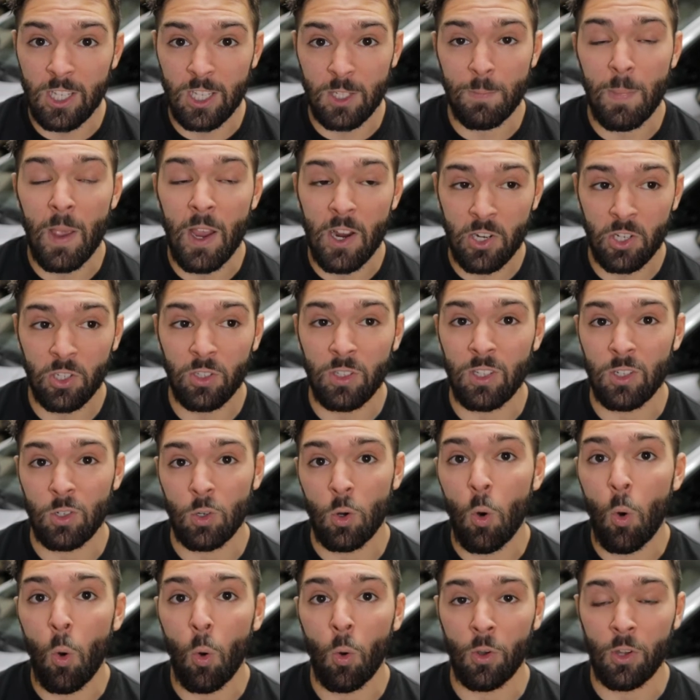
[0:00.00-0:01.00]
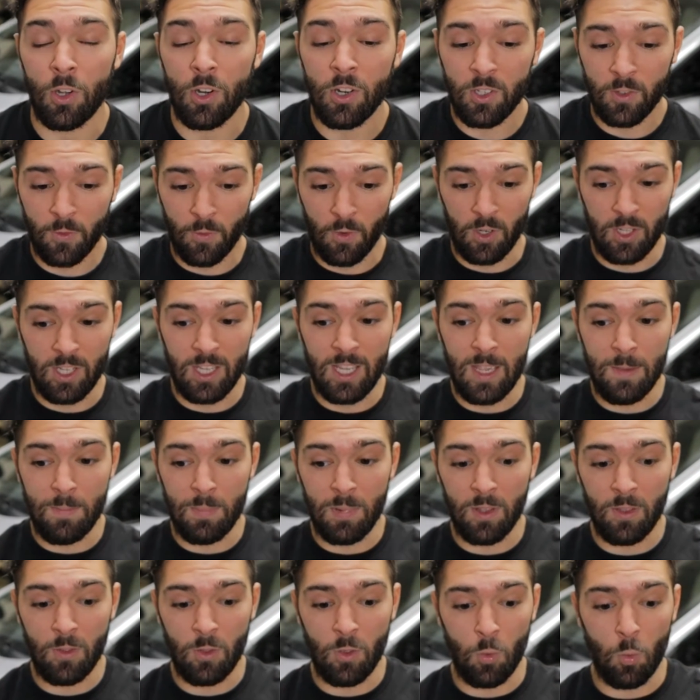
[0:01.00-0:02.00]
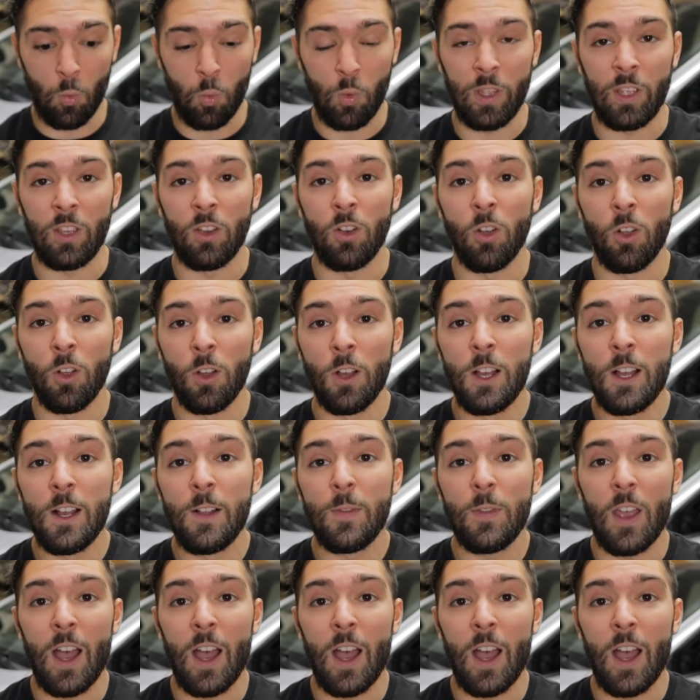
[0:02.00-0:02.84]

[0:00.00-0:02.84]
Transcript: especially in corners, for keeping the wheel,